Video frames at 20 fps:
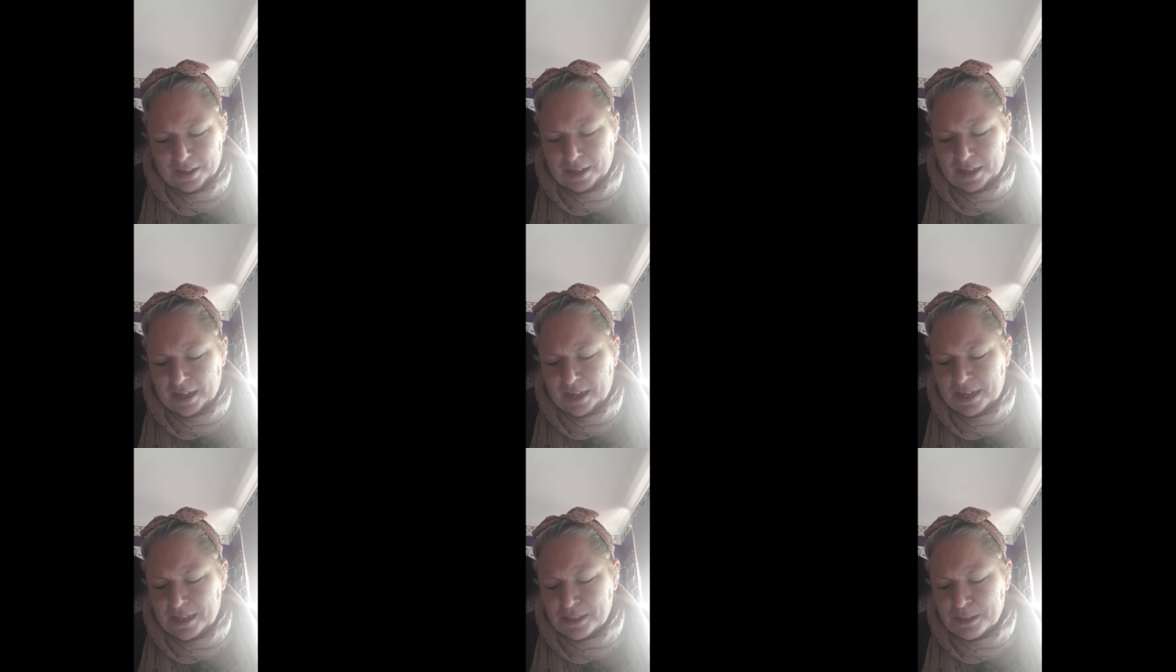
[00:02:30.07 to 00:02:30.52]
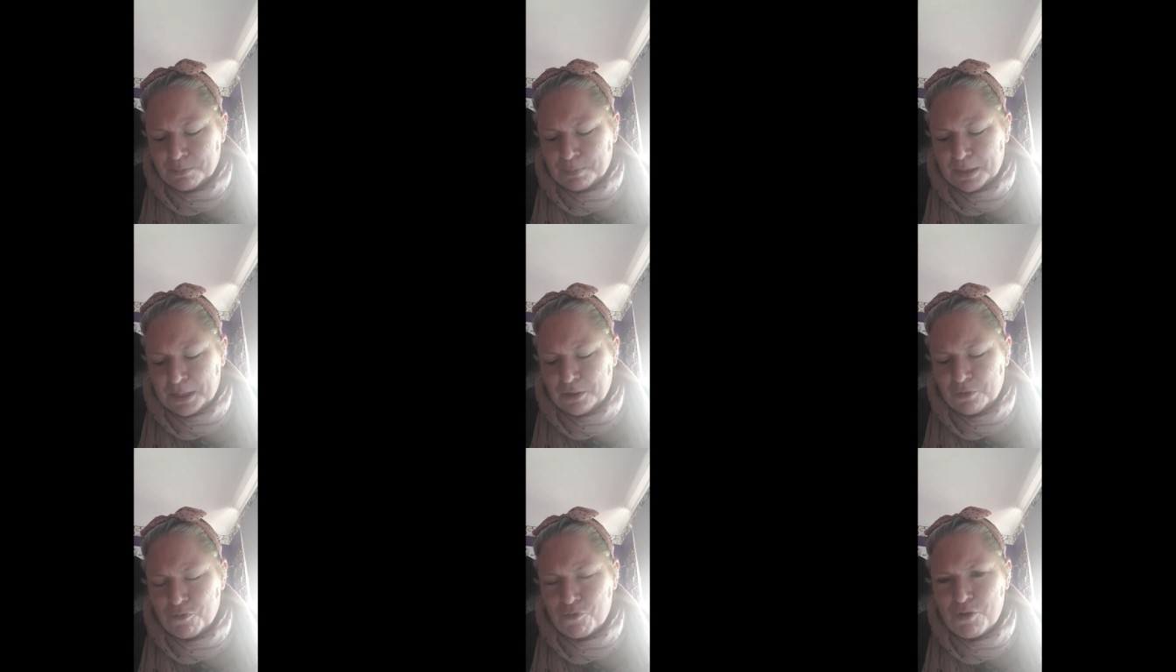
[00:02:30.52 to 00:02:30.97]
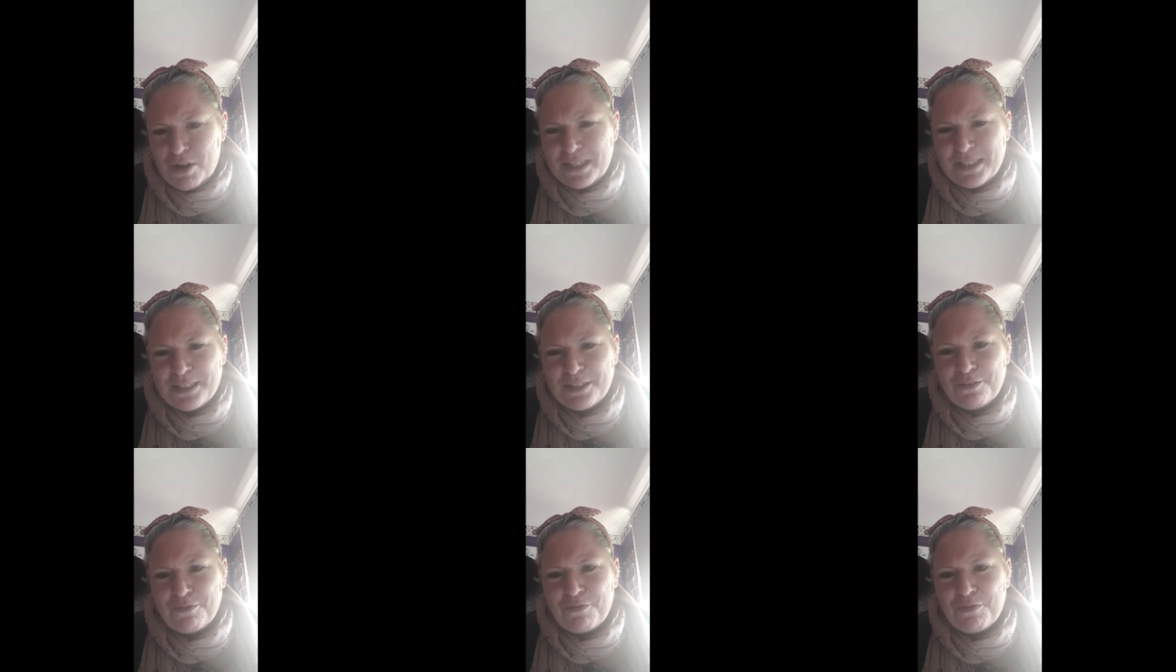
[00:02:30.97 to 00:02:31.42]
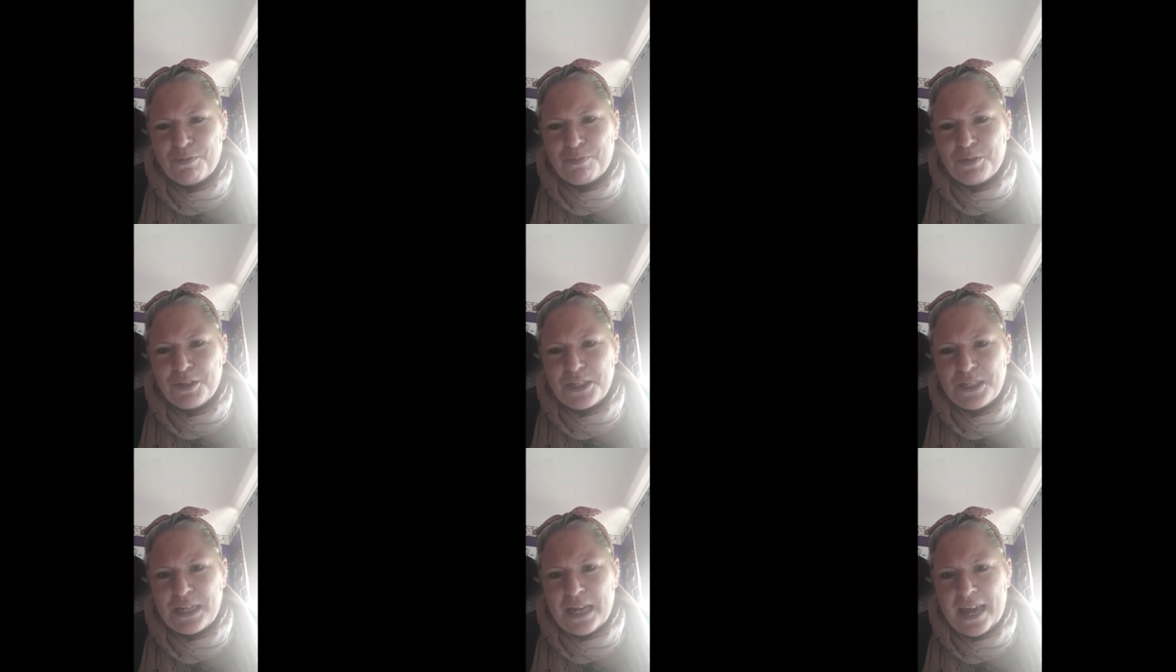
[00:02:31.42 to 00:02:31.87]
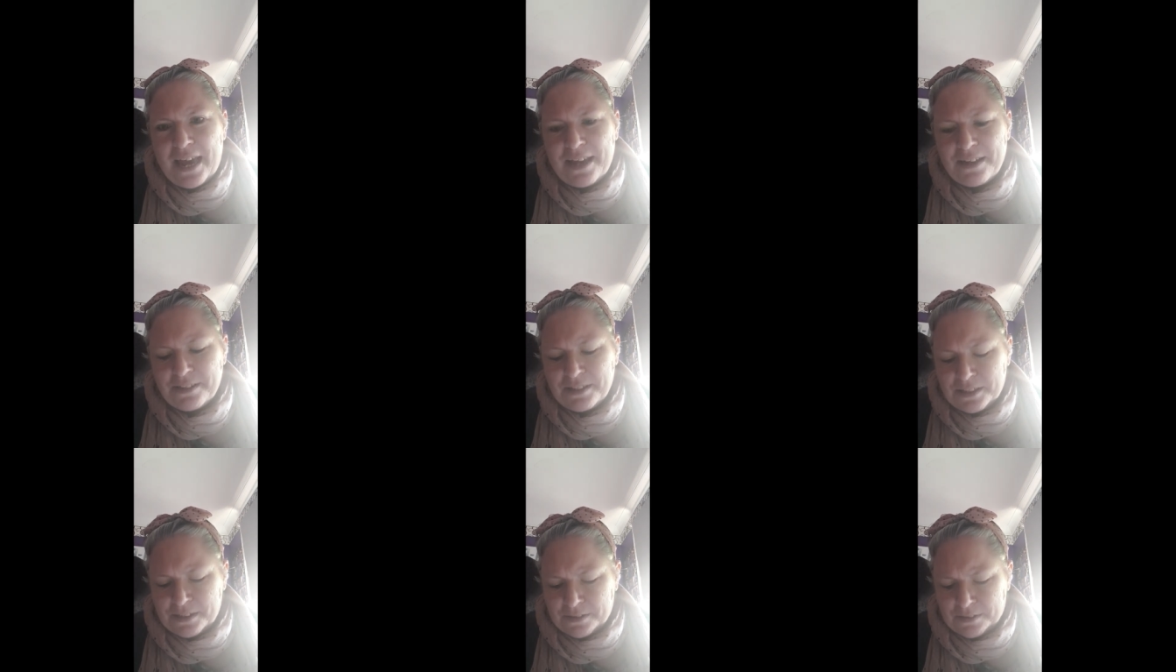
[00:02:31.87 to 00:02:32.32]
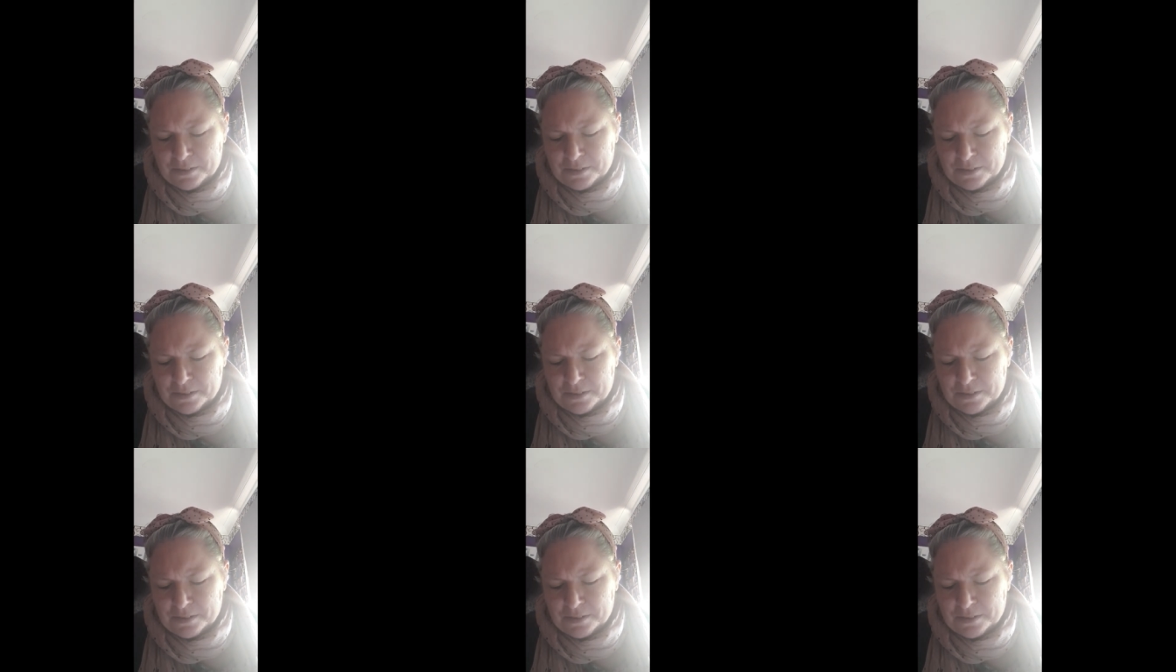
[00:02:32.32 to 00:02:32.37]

He has been risen from the dead.